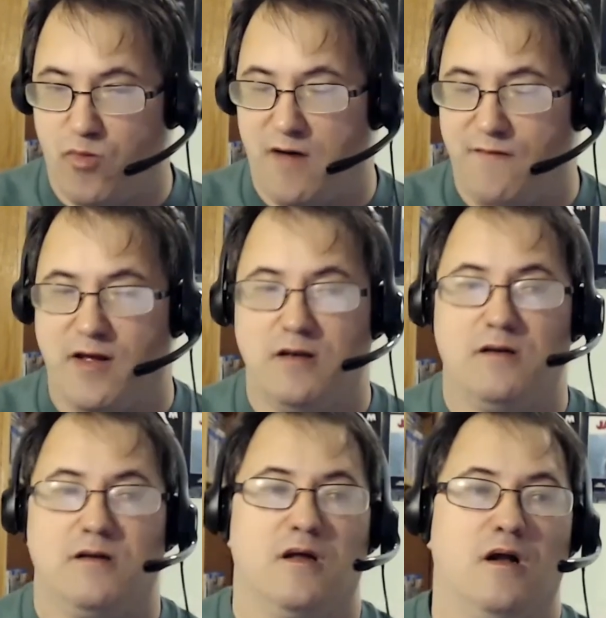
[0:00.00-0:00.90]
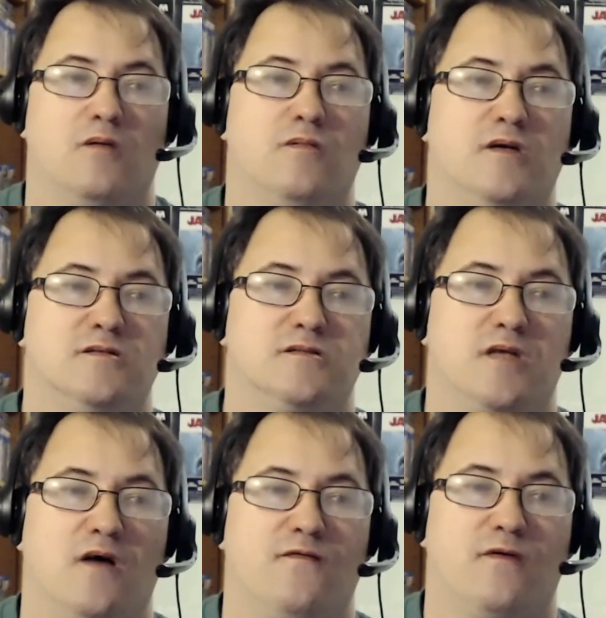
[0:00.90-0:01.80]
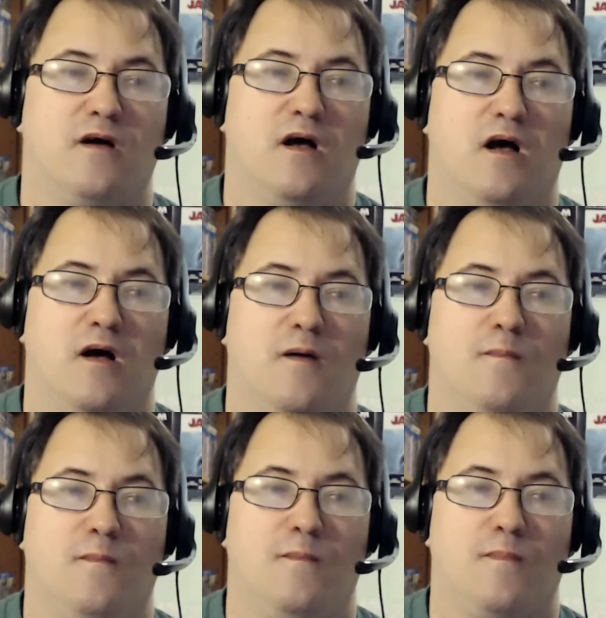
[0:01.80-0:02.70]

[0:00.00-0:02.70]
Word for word: of it, you know, and stuff. Um,